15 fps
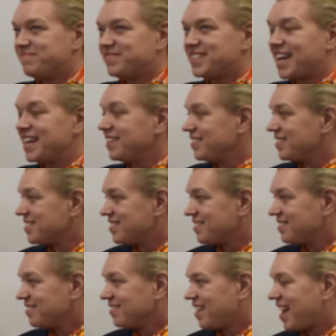
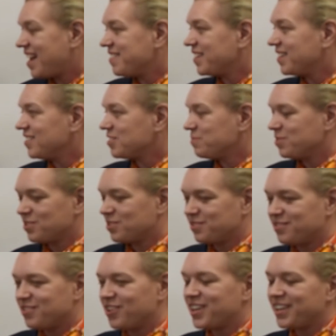takers, and the customers
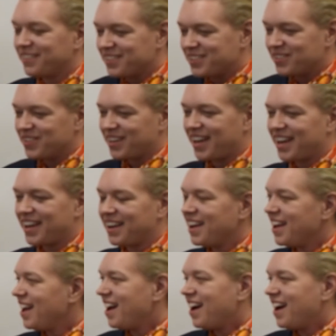are knocking on the door going.